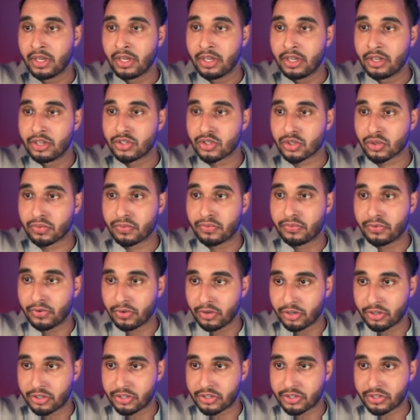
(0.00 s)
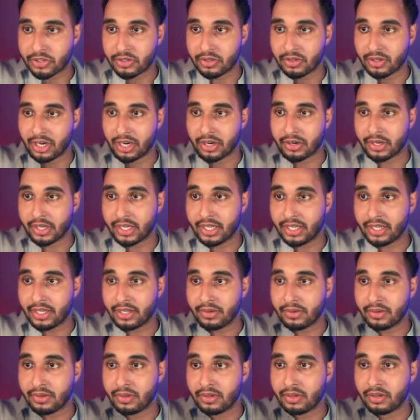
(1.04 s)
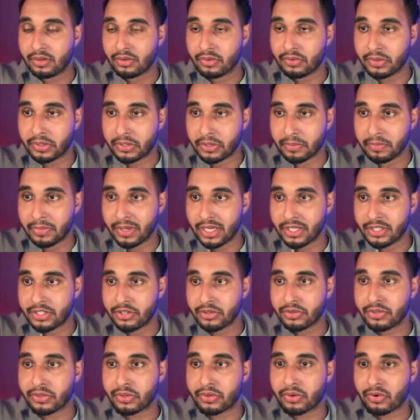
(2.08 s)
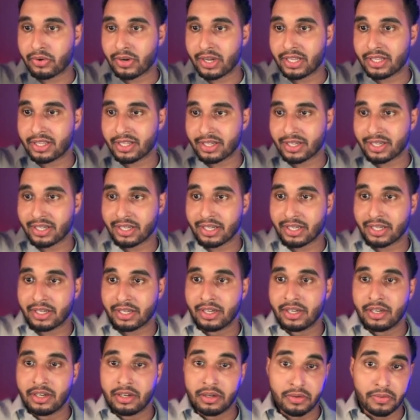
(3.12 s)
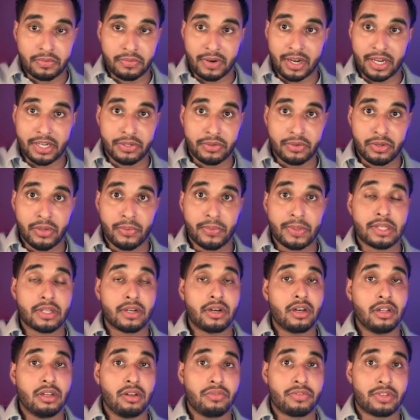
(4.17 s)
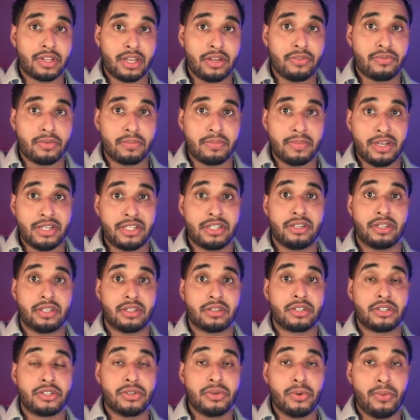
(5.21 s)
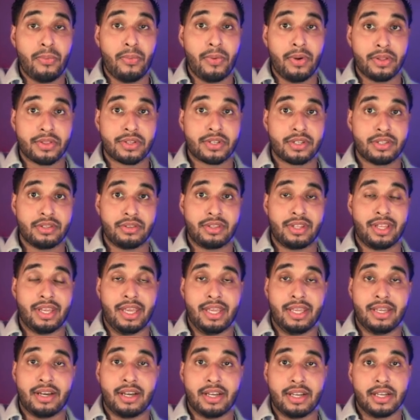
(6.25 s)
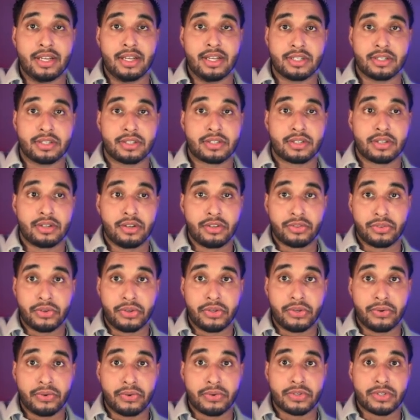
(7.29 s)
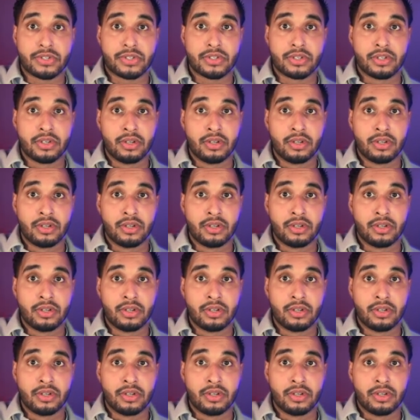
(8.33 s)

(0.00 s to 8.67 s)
So first, I recommend you to create a file with all of the information you want the AI agent to use